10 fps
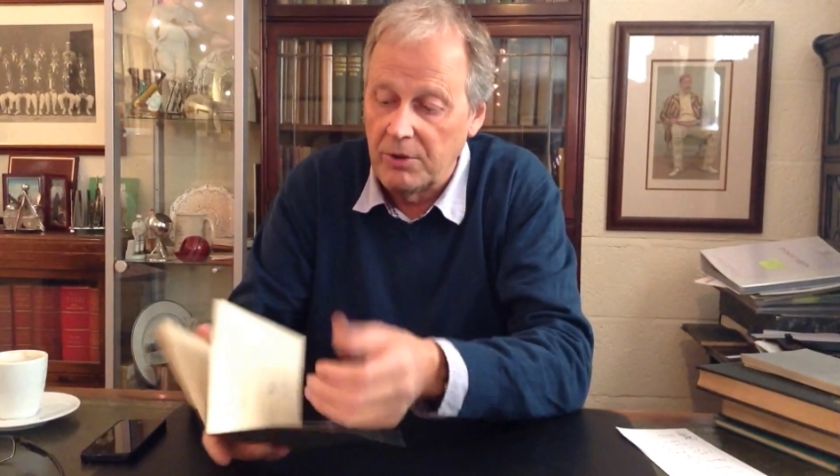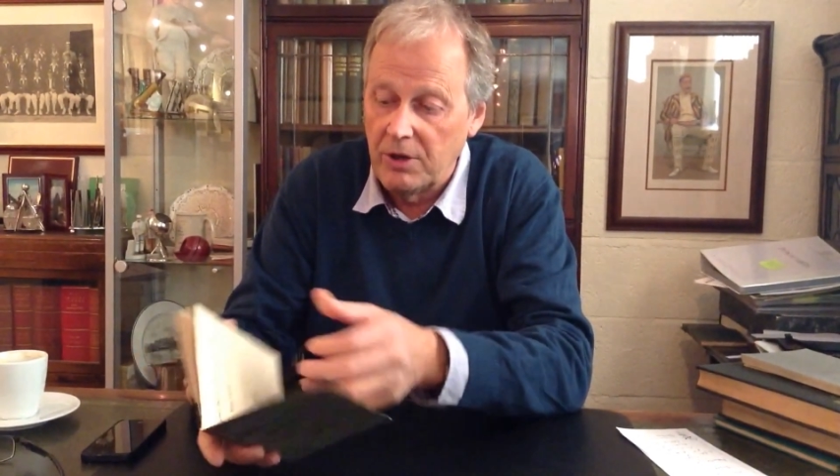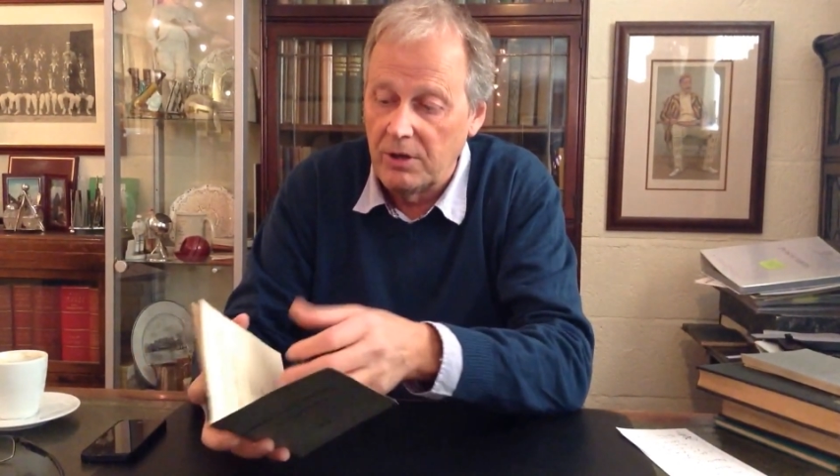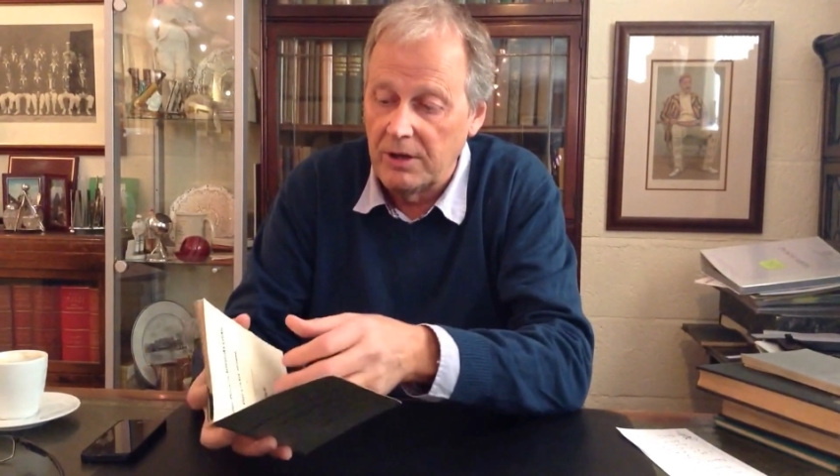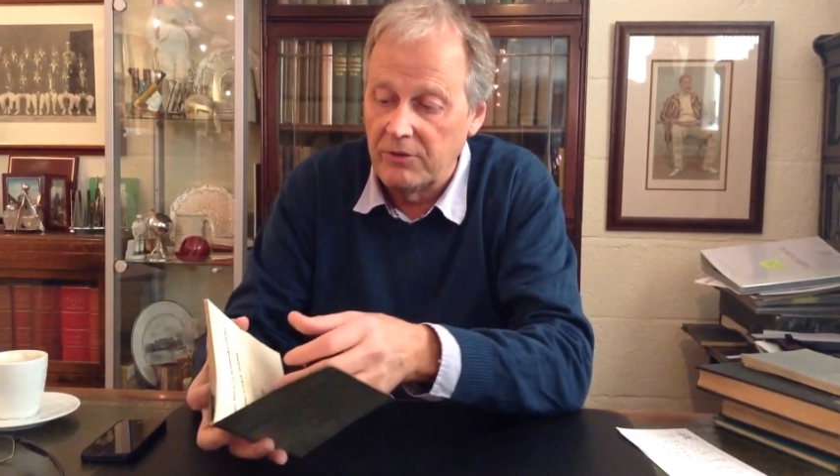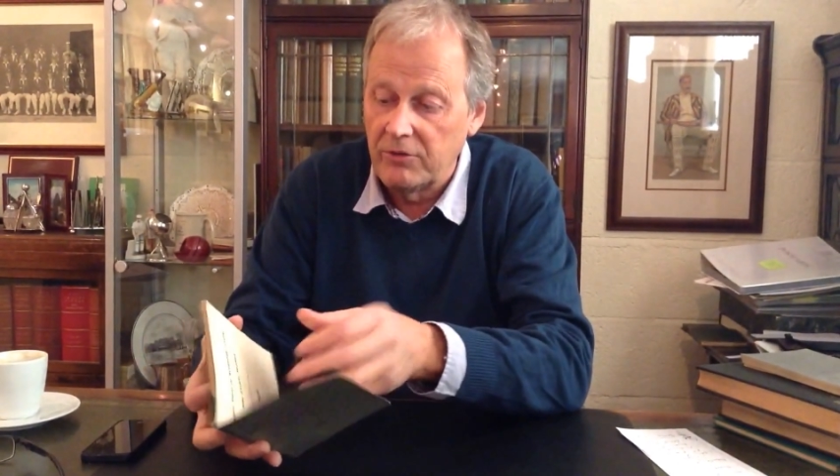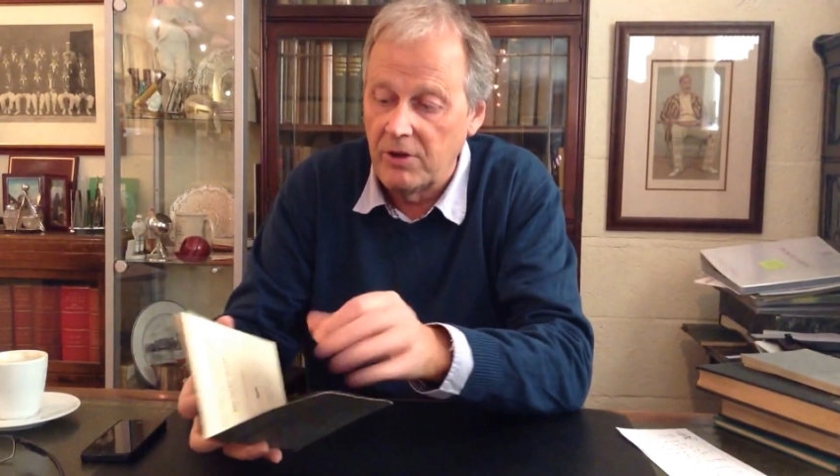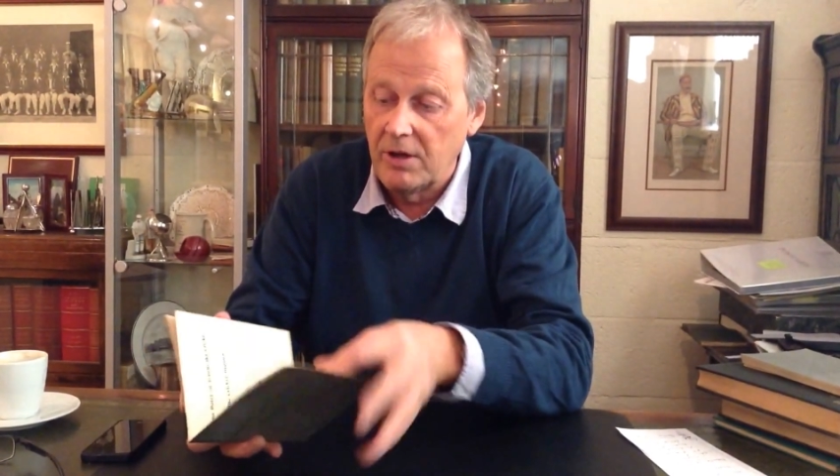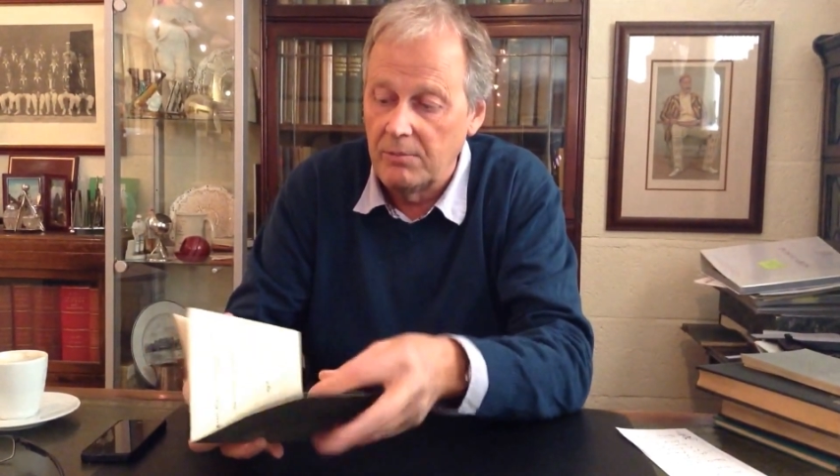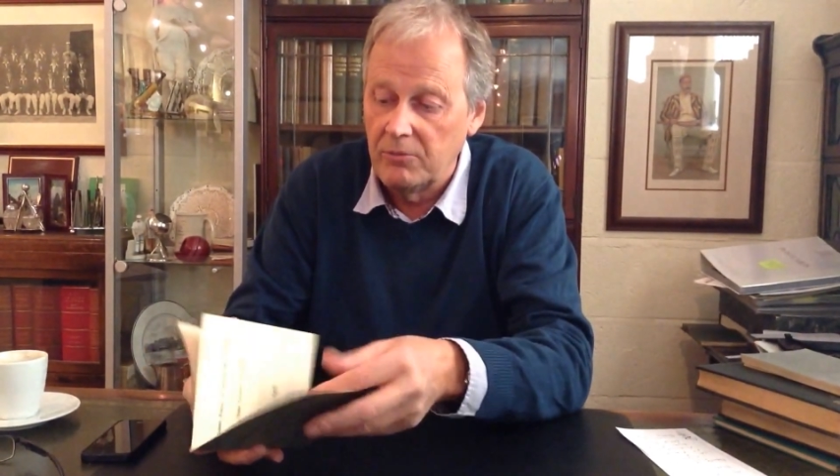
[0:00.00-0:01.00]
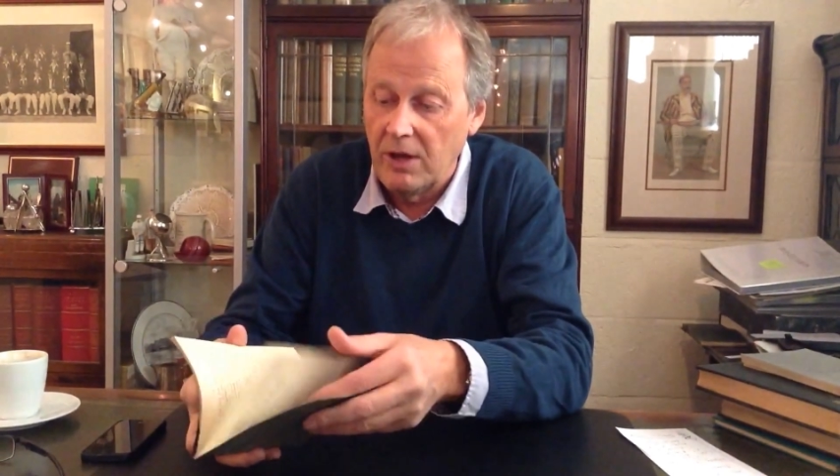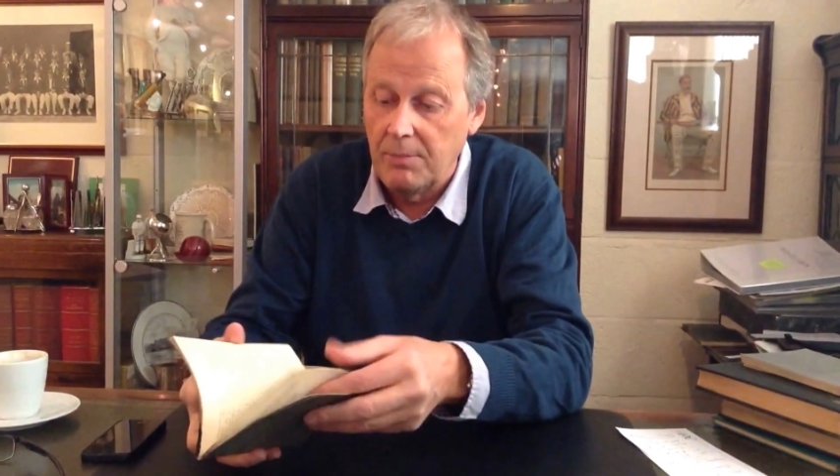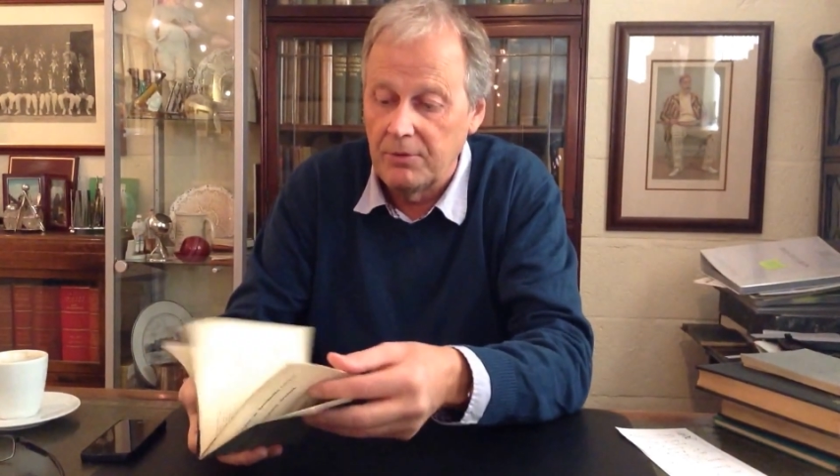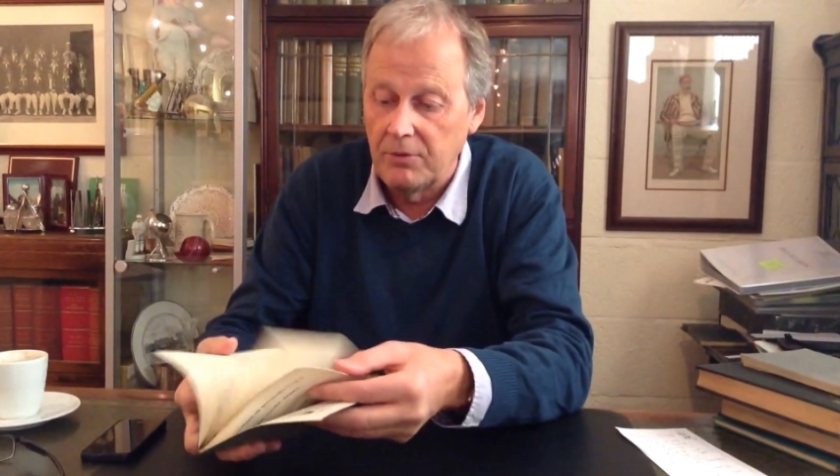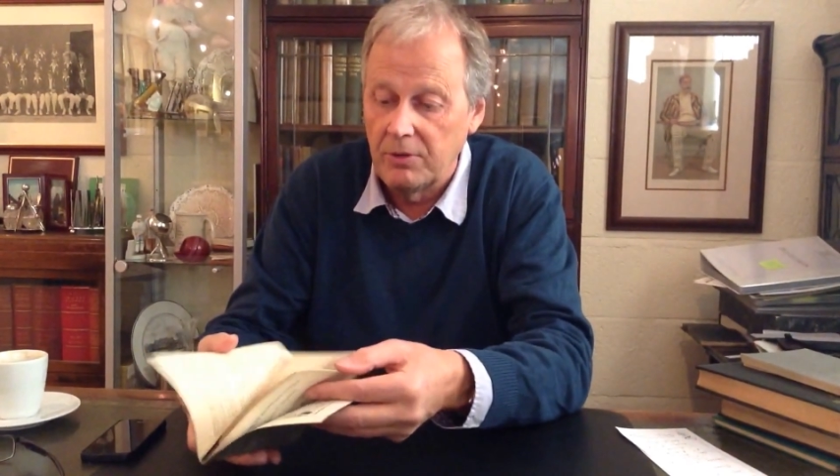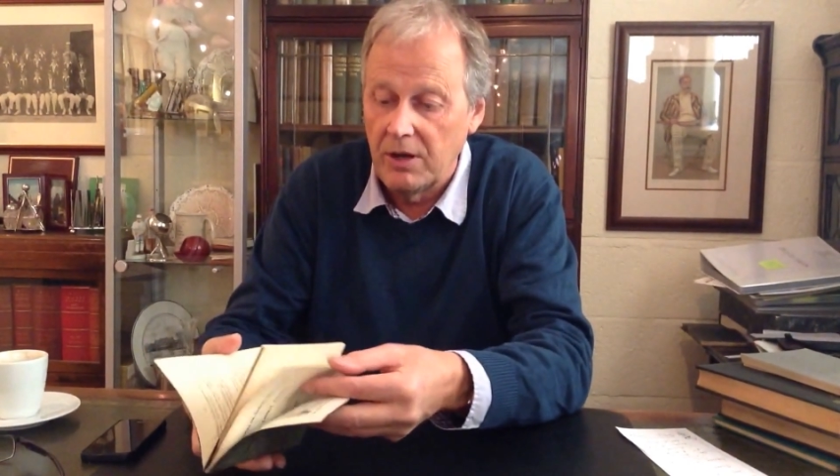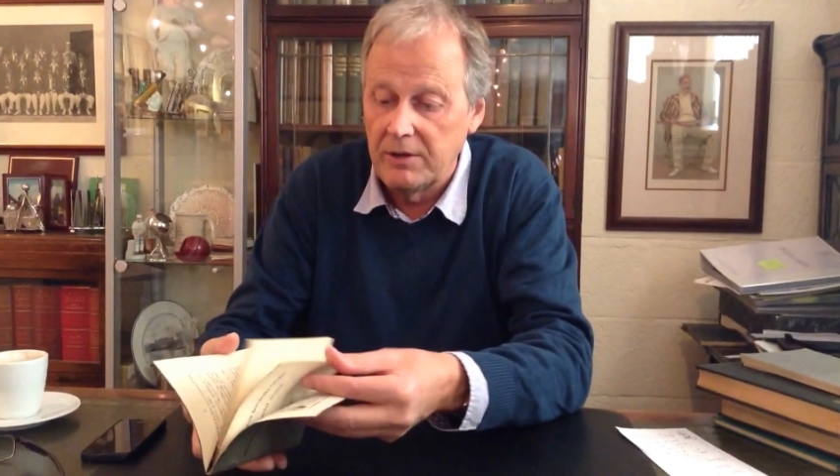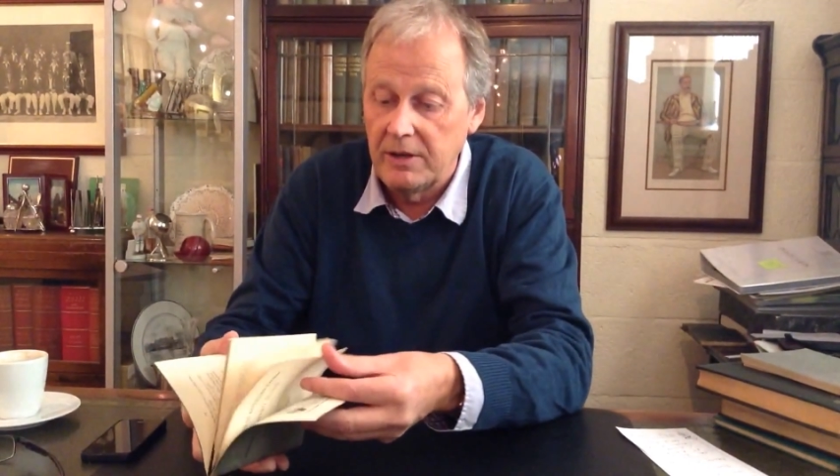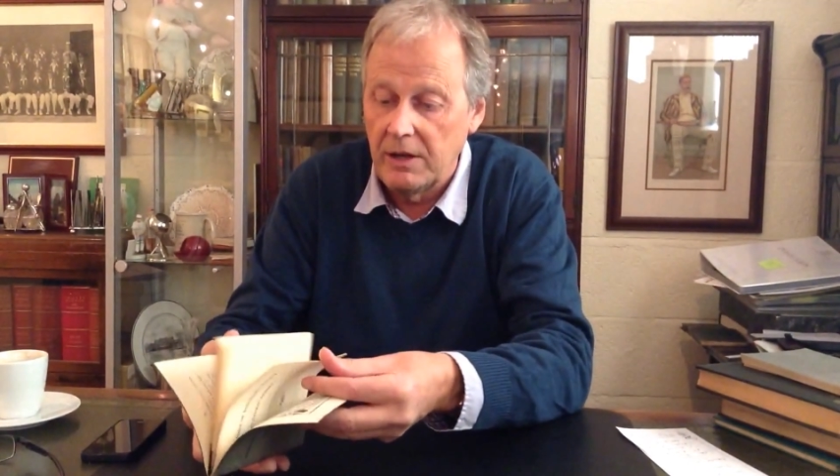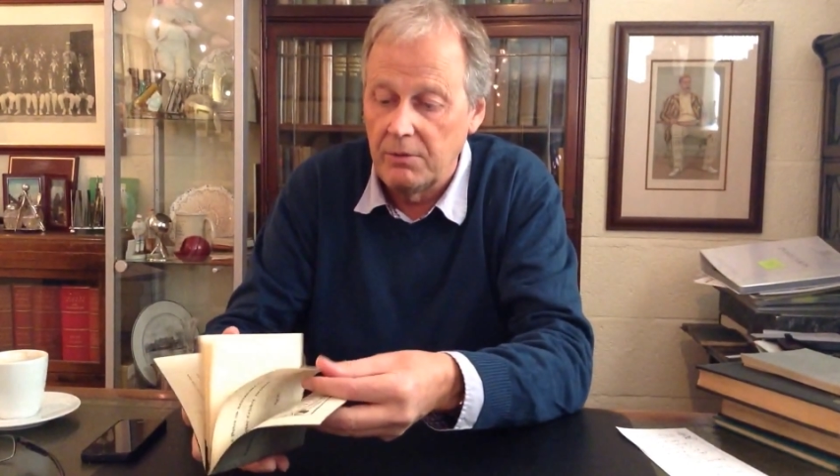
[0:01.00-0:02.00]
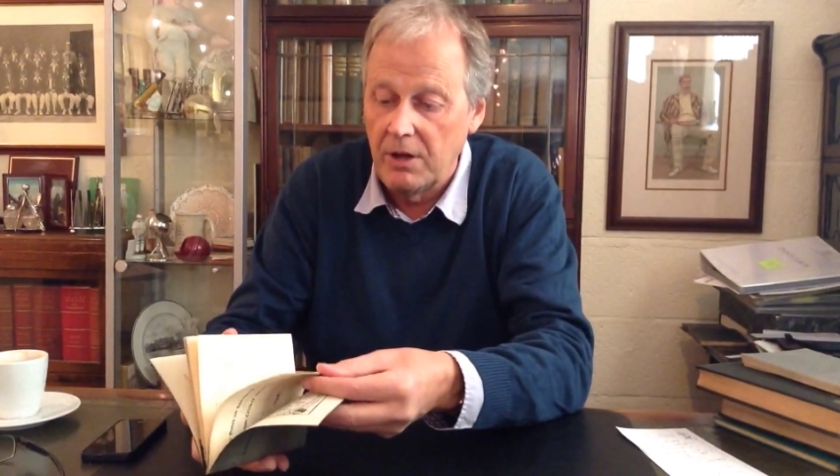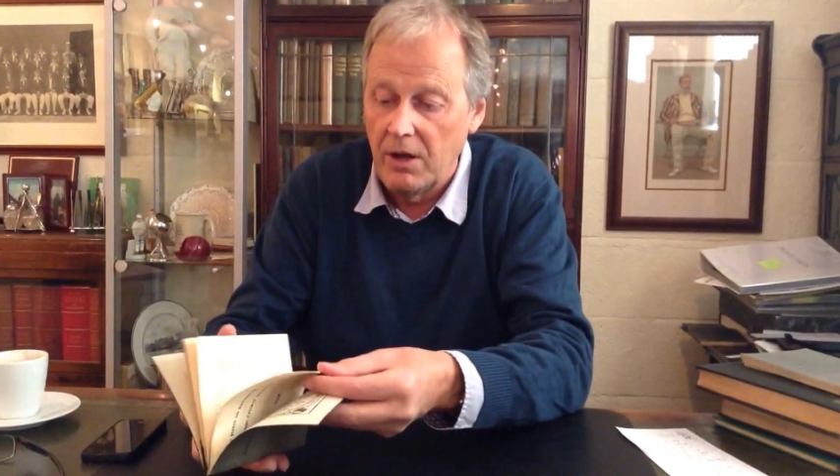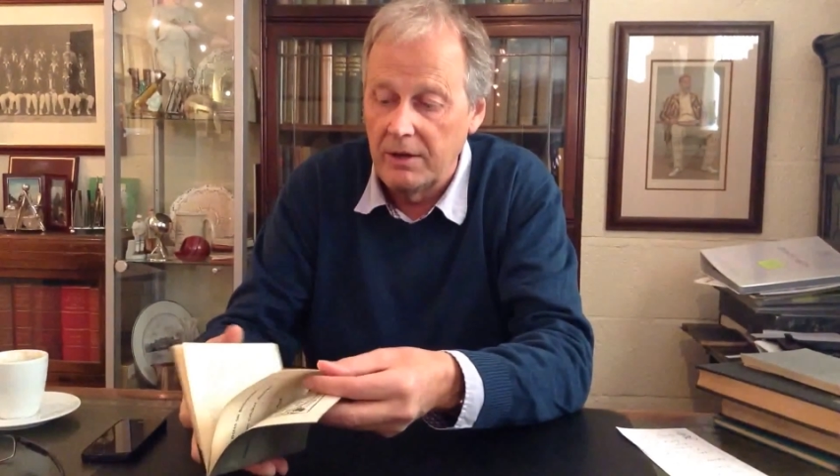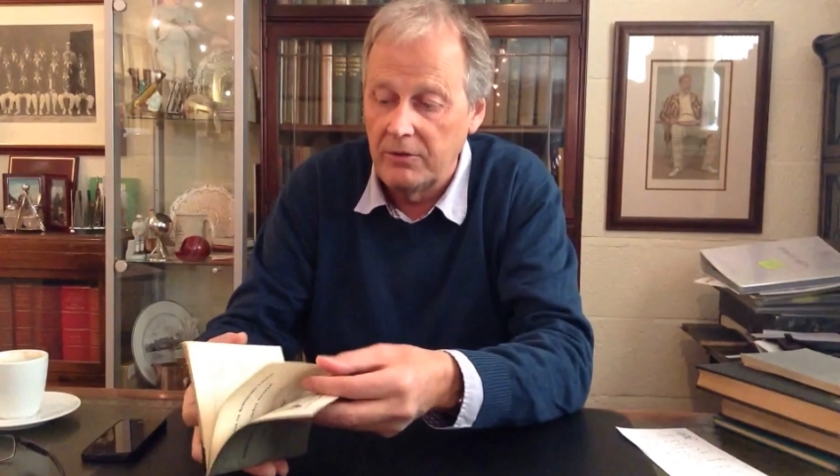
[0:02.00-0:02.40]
earliest times up until 1909.